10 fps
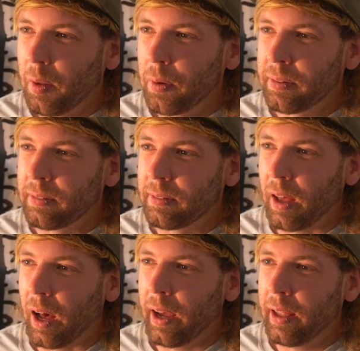that was
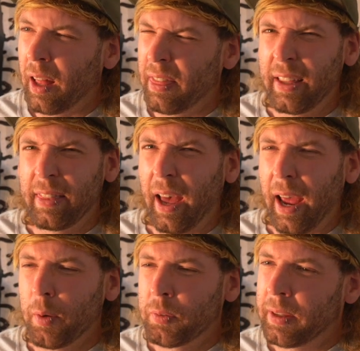I think the
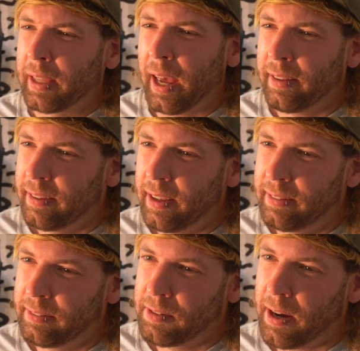
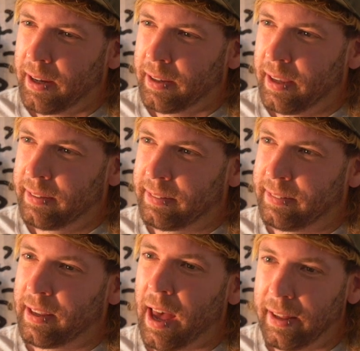Ausangate trek is
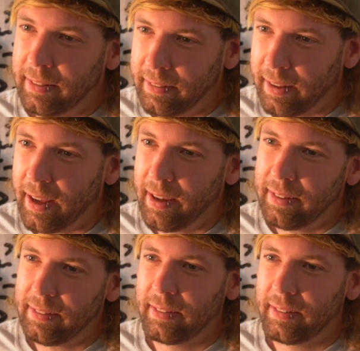10 days.